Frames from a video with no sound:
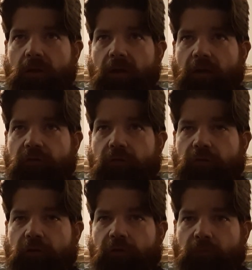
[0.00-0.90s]

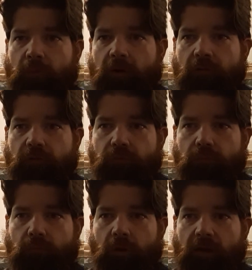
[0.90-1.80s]
She doesn't want
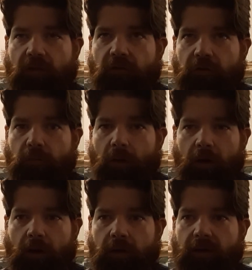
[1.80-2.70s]
to continue
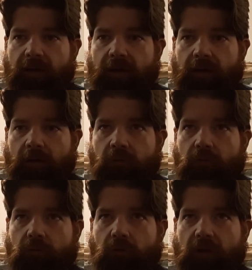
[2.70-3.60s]
on, and then
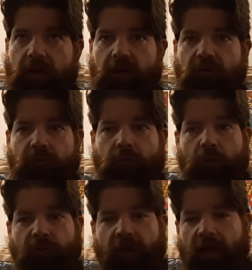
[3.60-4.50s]
he just
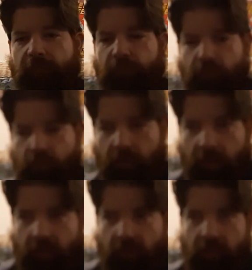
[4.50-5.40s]
goes after her,
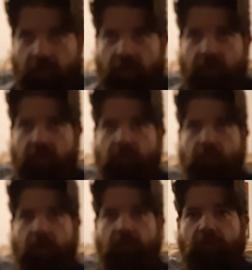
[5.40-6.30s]
right? He tries to